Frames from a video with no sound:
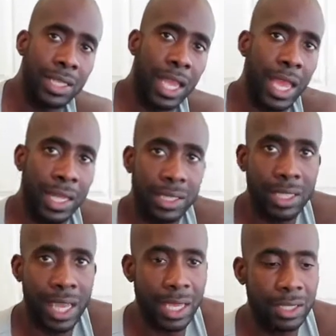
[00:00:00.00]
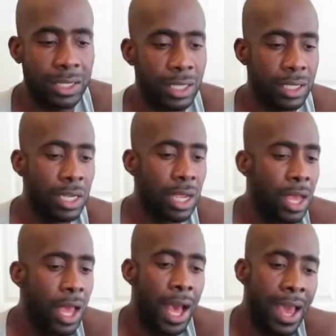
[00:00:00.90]
and handstands, and
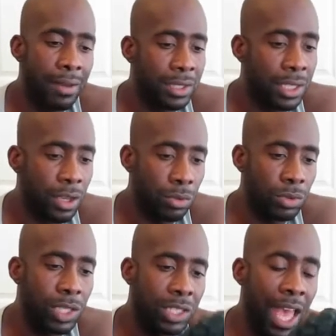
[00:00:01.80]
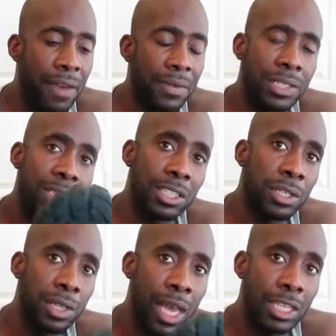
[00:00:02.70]
I have to tell you, just having
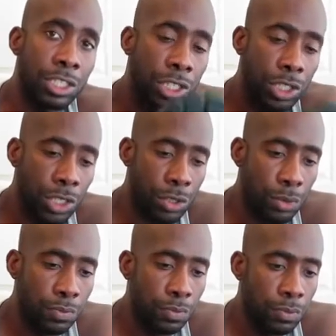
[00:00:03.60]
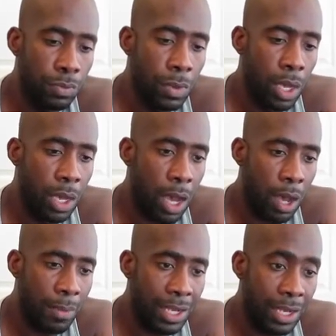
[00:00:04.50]
such a light shoe,
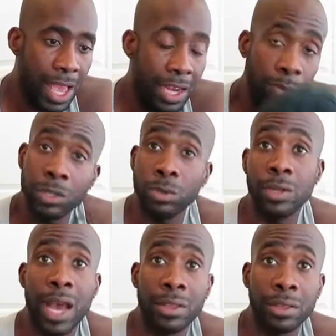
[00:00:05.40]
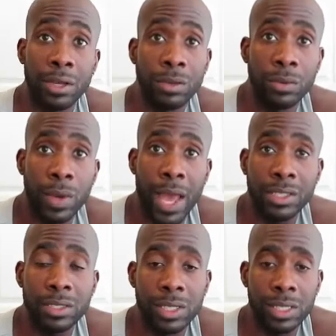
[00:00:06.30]
and anyone out there who
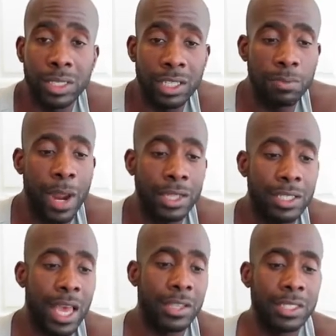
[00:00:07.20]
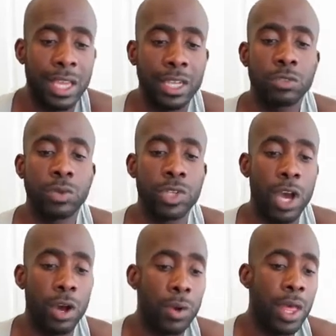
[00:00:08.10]
actually does practice calisthenics will
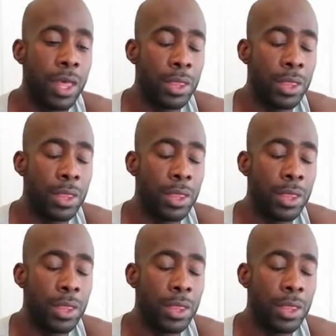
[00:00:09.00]
know